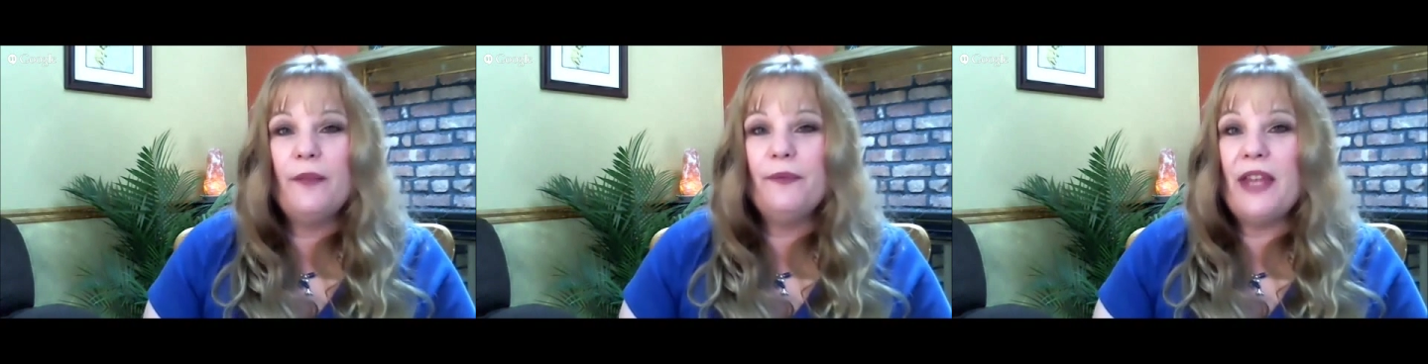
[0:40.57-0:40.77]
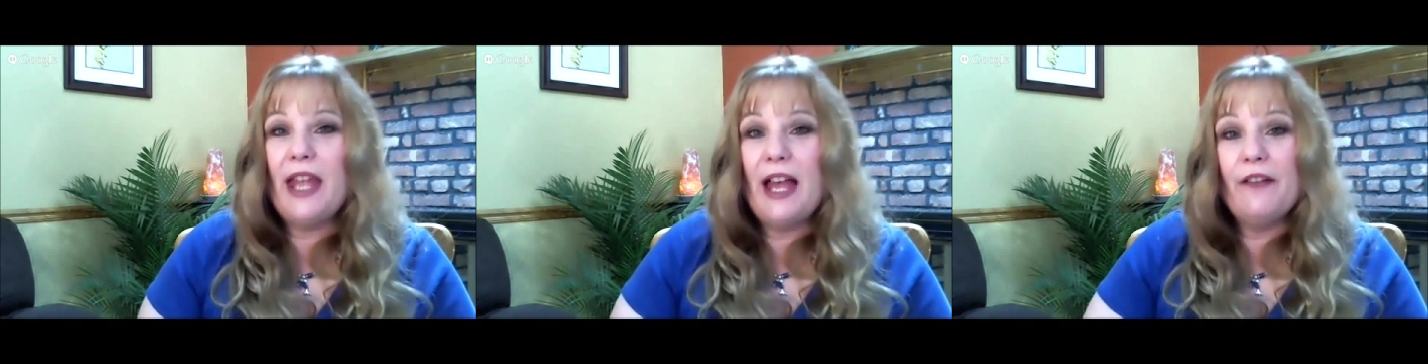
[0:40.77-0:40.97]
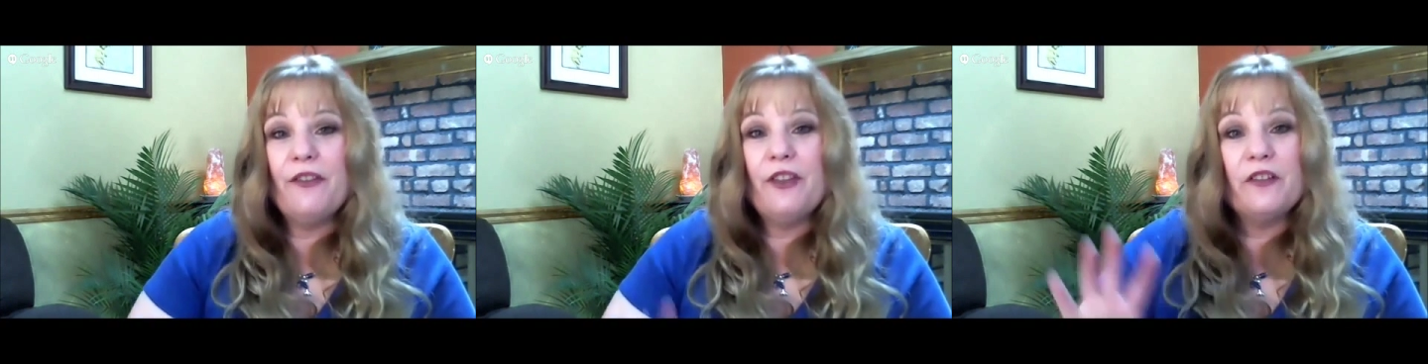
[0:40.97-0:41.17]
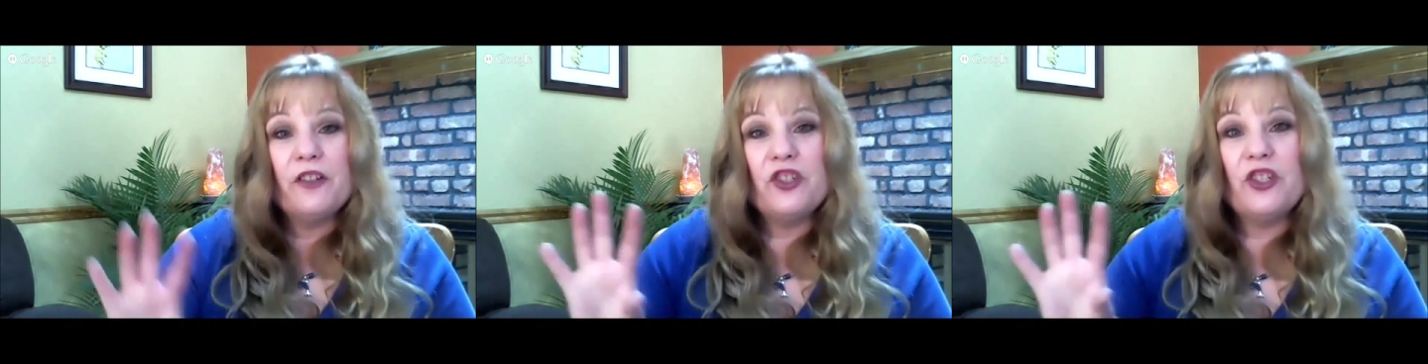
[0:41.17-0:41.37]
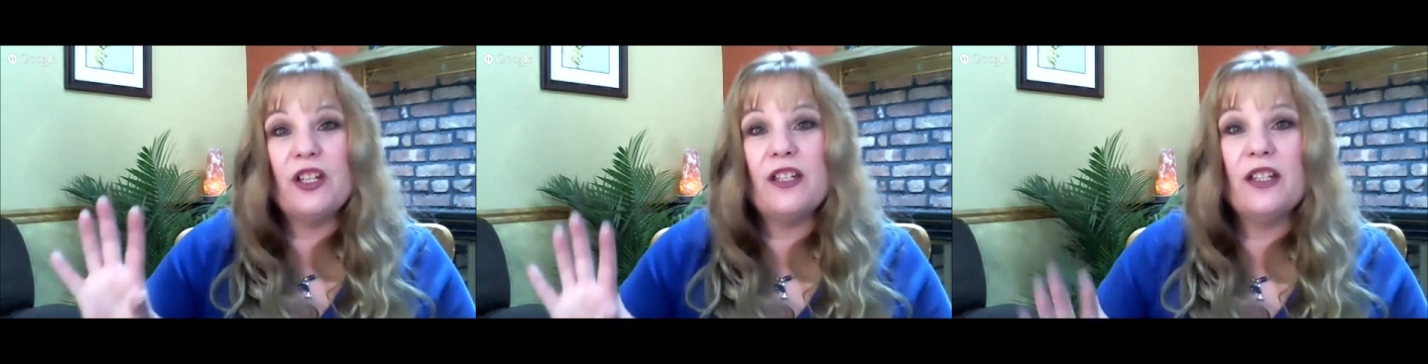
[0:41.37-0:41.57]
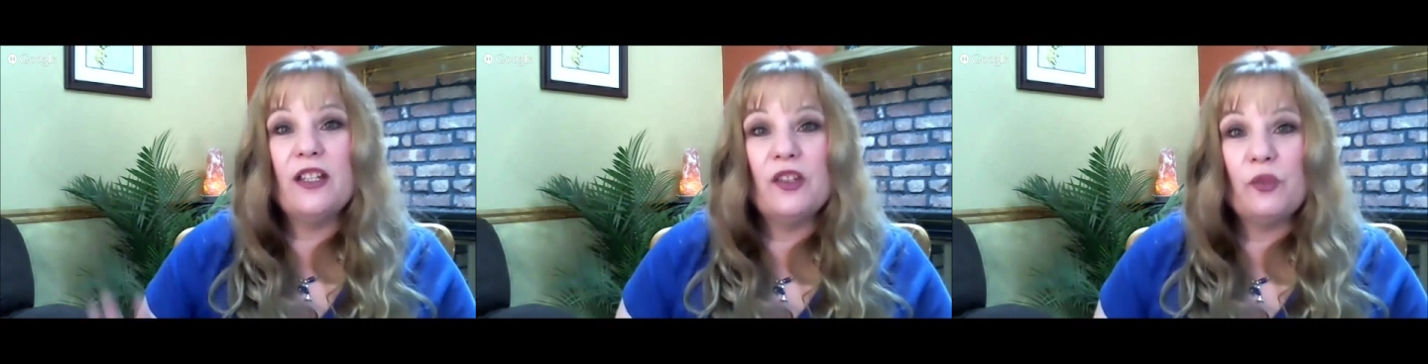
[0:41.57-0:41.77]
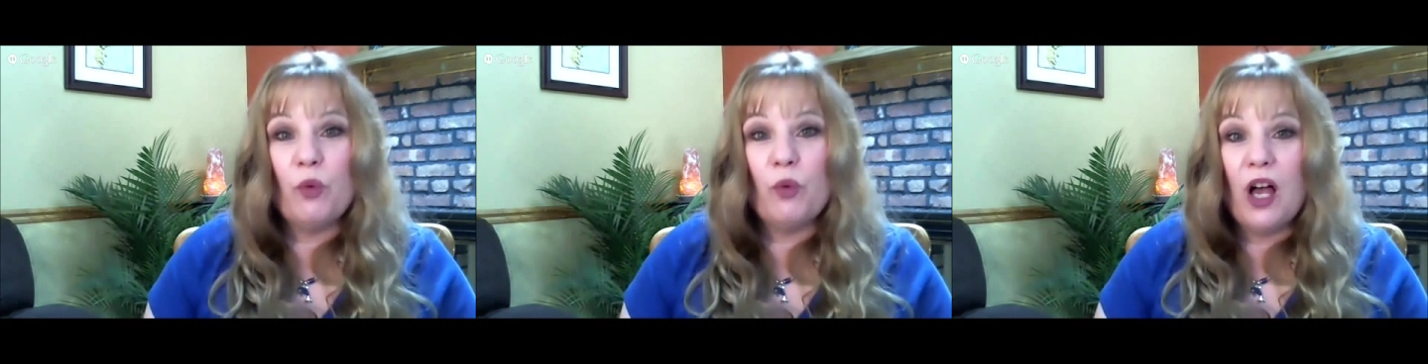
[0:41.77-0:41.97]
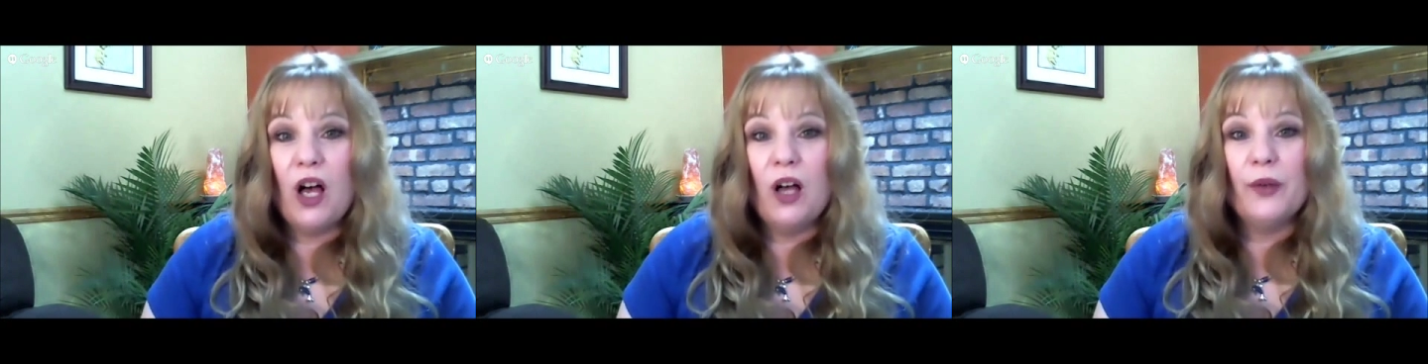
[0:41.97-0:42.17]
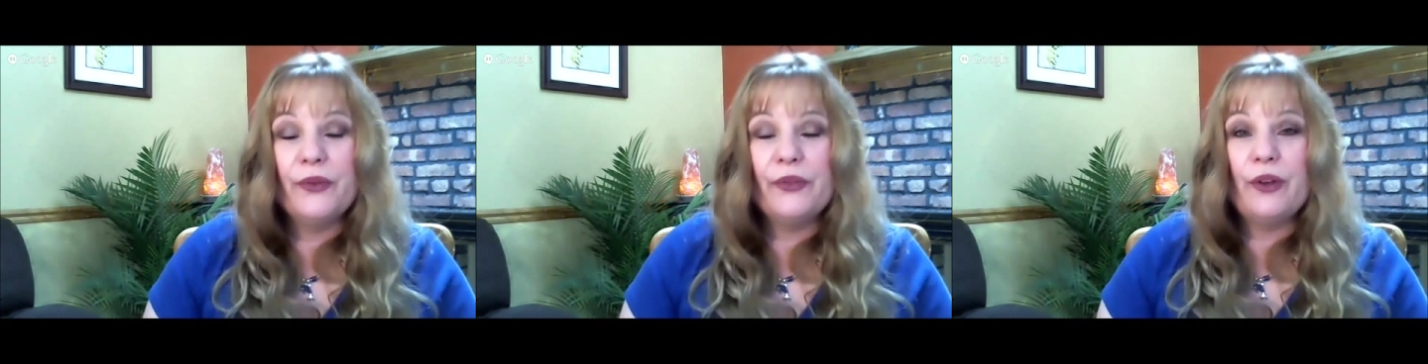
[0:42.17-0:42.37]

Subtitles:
They have their agenda as well.